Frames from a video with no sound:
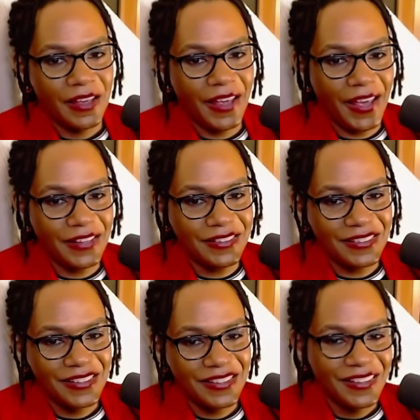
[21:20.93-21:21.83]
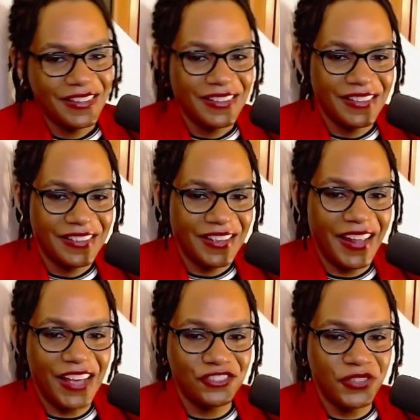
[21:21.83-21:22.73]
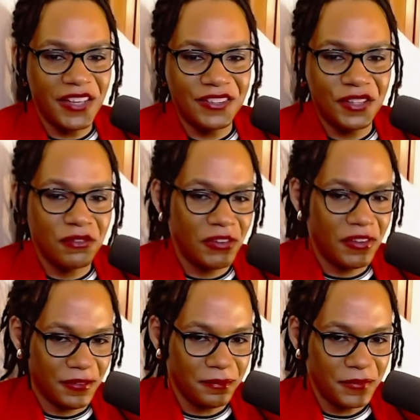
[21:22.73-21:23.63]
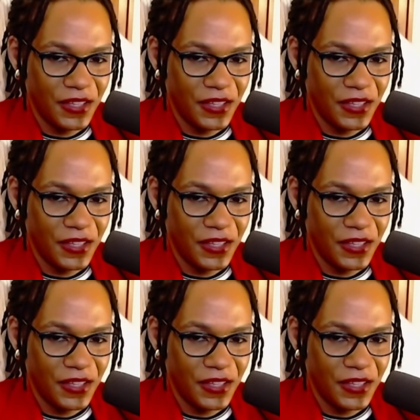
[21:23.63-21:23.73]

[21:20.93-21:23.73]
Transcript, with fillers: And as you get into the rhythm,